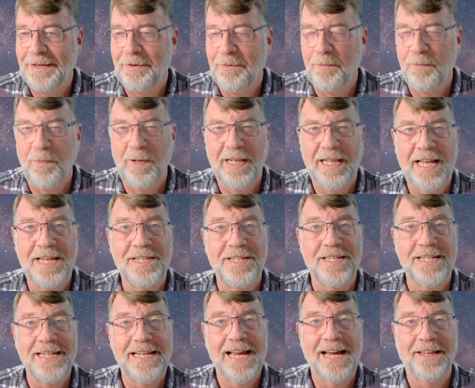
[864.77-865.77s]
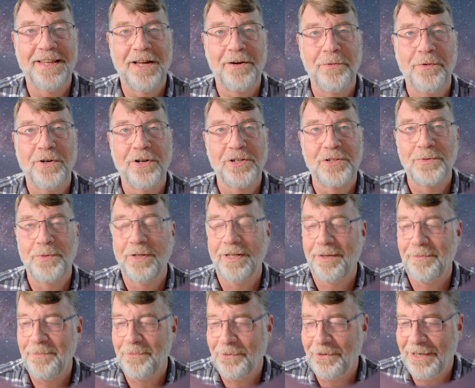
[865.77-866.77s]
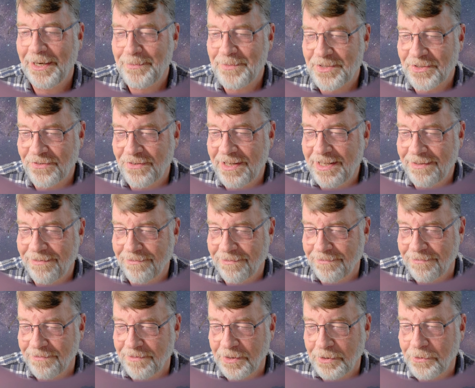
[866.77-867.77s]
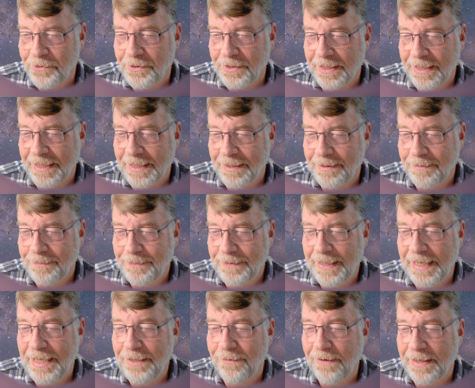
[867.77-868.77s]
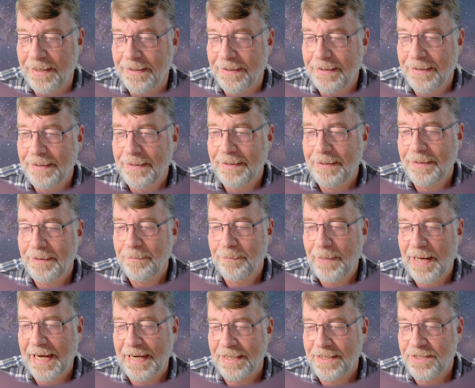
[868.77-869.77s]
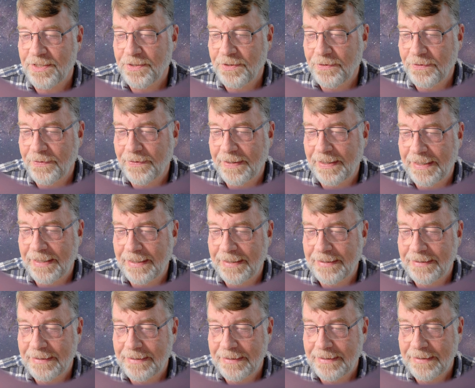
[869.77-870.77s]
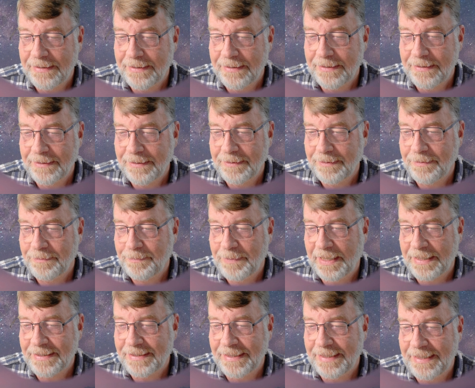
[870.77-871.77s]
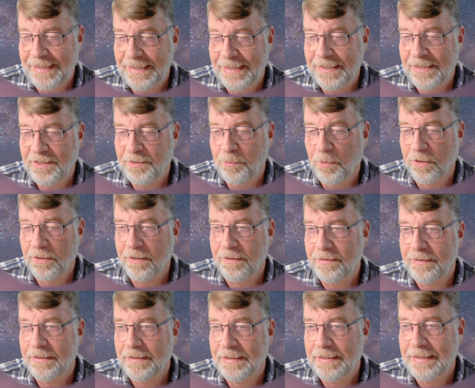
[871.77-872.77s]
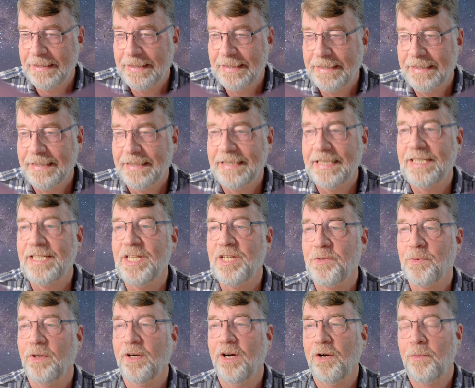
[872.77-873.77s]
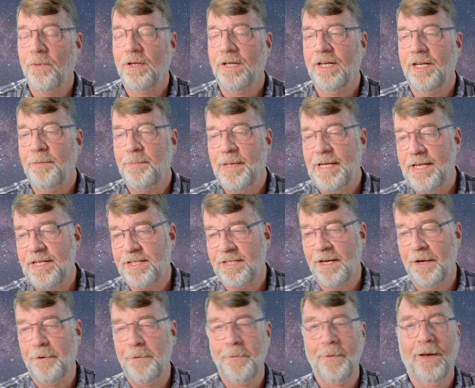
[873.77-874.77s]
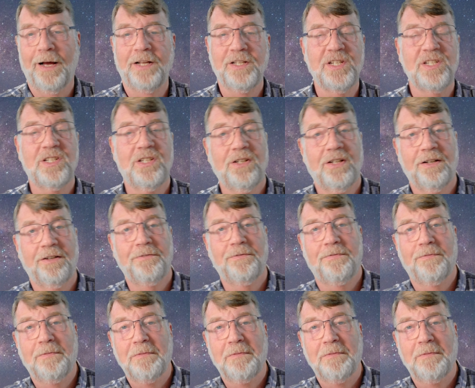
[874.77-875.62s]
let's see how that works when I'm screen recording it. But anyway, back to the Earth model. This is where I wanted to be. So I'll just sort of